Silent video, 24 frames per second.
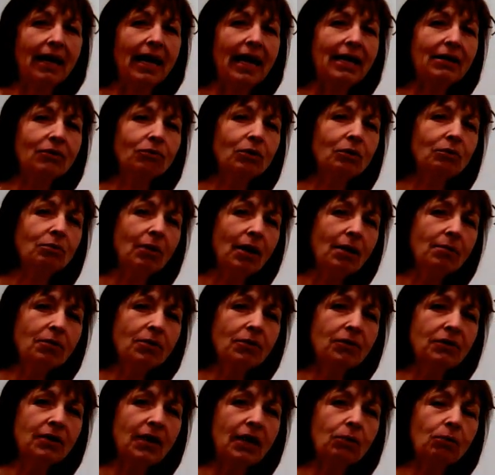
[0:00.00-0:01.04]
And
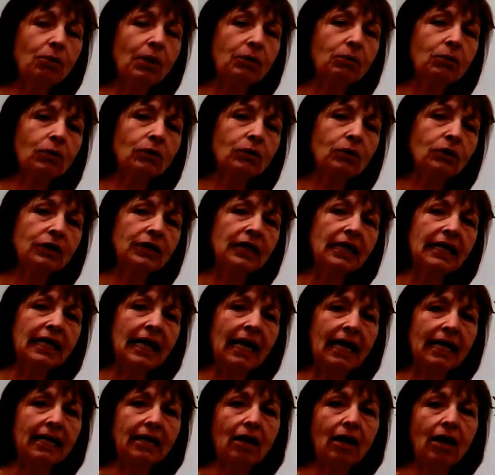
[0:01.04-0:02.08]
remember that when we're looking
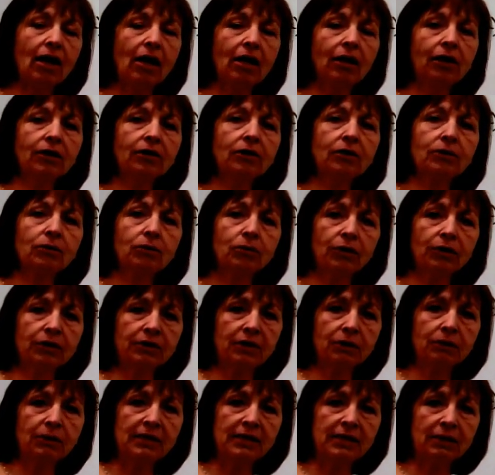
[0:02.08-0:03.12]
at our work
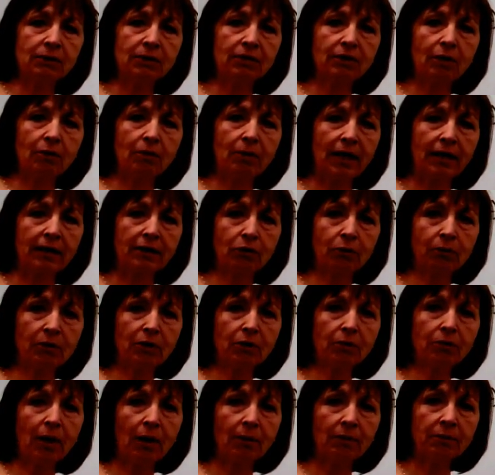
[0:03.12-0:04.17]
that we did with our
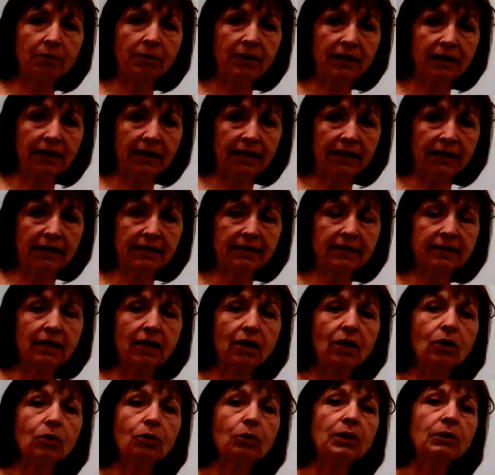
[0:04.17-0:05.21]
binomial probabilities,
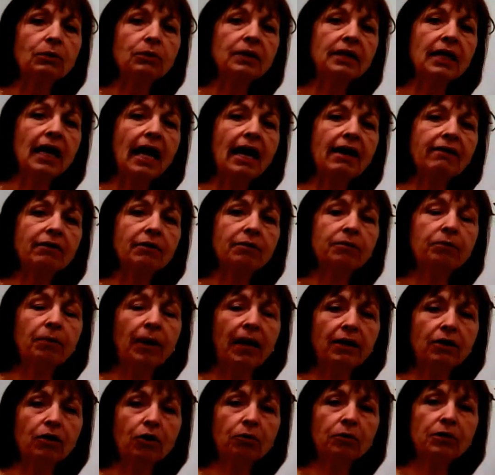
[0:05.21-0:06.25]
we would have a
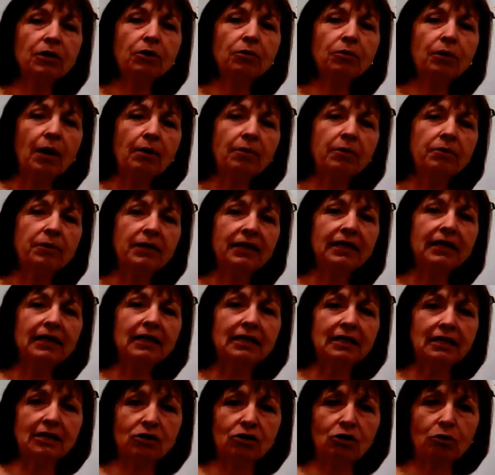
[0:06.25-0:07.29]
binomial
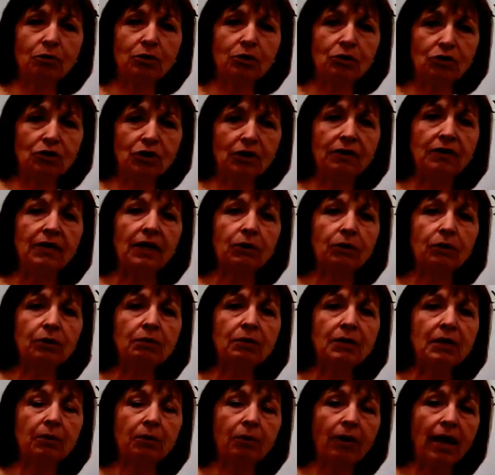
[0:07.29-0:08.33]
probability distribution that
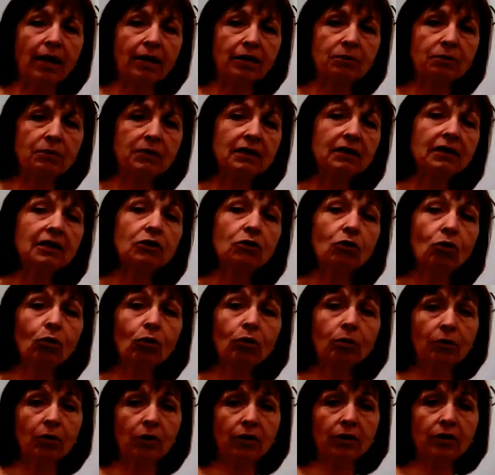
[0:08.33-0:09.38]
would be approximately
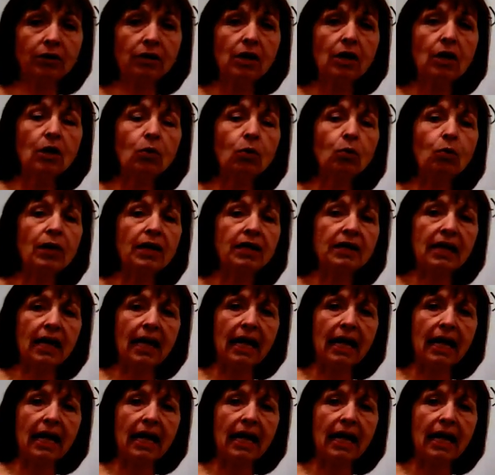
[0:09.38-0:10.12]
normal when